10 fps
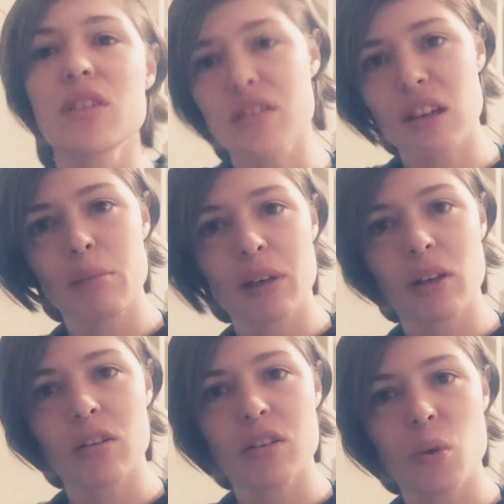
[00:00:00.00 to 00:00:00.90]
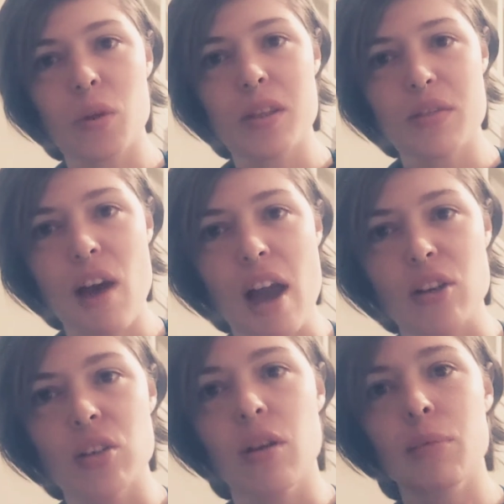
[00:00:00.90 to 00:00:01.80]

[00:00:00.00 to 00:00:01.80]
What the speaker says: there's going to be a consequence of action.